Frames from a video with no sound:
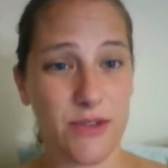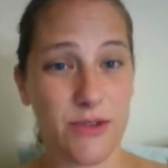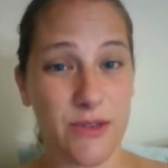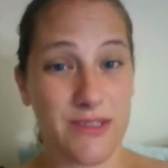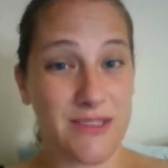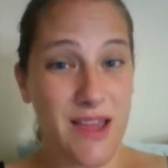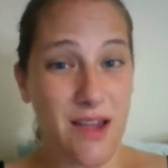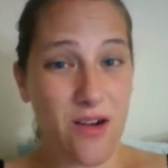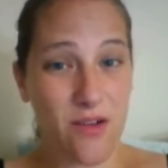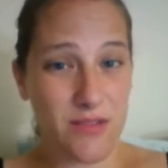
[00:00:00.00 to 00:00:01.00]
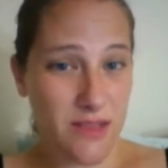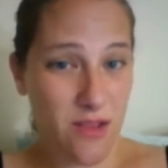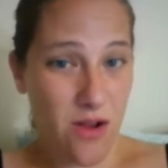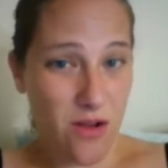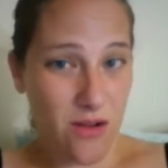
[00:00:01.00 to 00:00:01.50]
You can snack all day
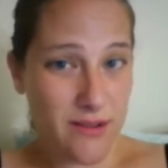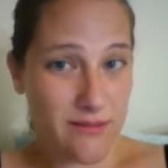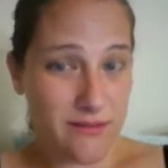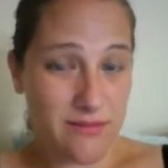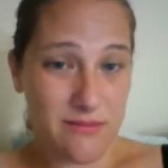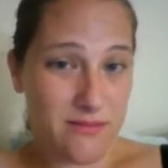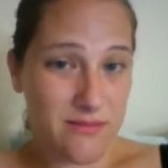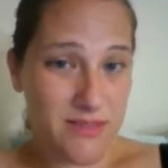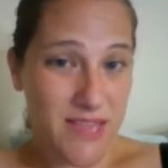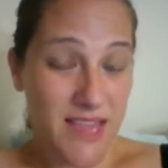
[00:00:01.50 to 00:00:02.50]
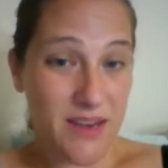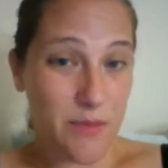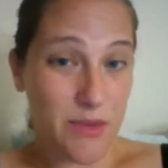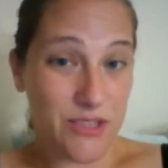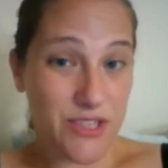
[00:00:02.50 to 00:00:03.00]
long and take in a
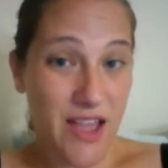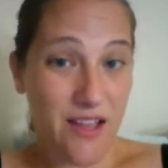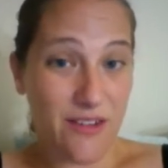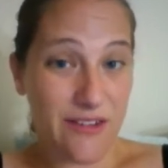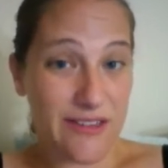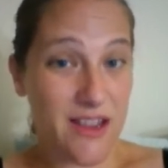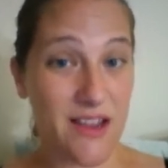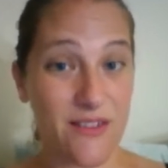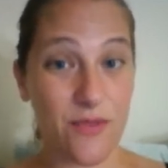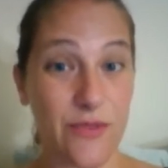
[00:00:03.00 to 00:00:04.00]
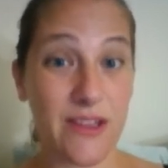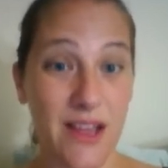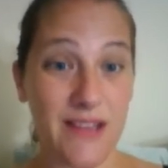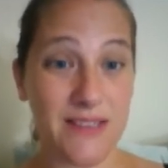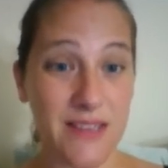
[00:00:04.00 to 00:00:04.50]
bunch of calories and not even
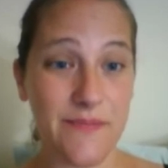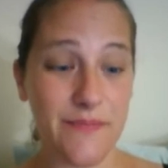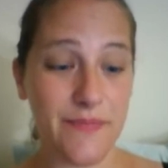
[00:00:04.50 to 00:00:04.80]
realize it.